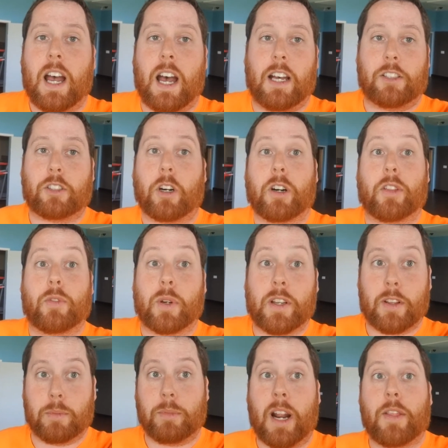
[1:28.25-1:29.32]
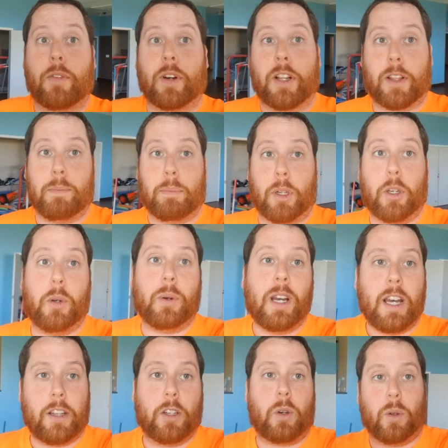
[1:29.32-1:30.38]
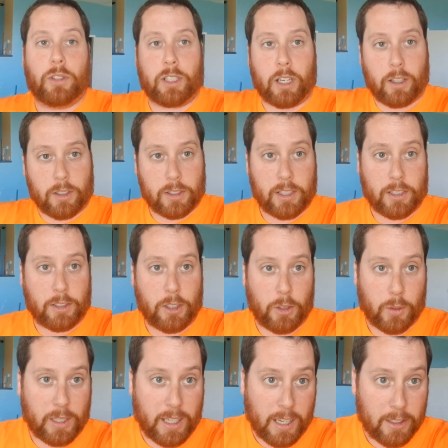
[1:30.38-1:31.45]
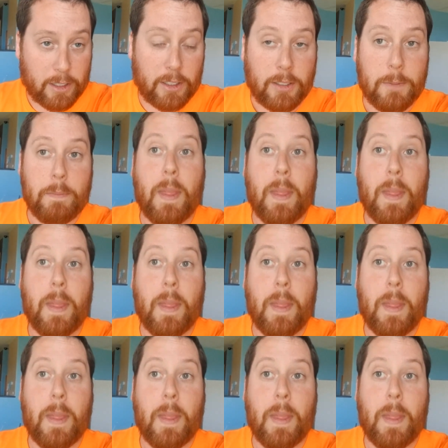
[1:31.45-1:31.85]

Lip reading: Started 3 of them red, 3 of them blue. The goal is to get all 6 to your color.